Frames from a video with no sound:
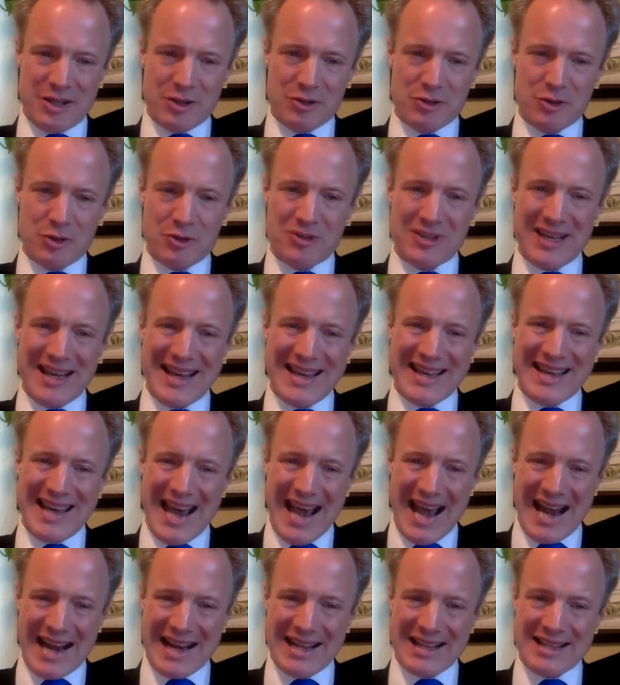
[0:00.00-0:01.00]
to take
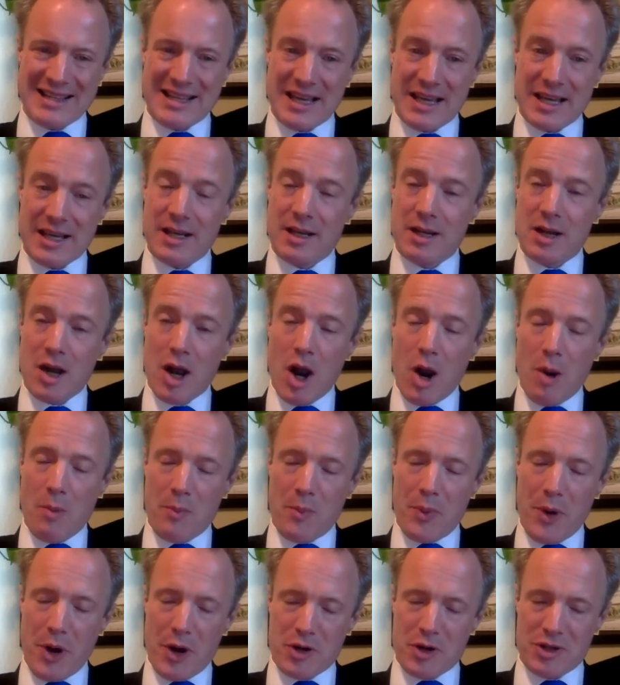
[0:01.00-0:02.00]
anything
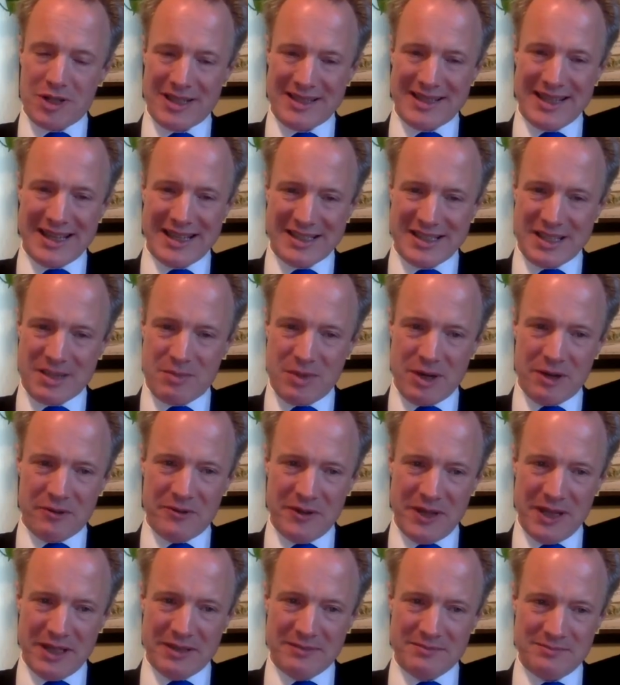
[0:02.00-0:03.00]
personally. Take a deep breath
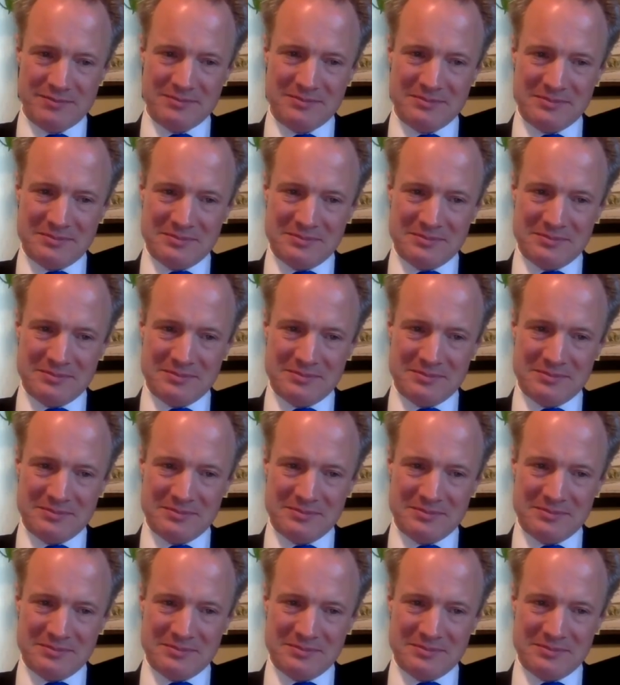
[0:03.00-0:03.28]
in.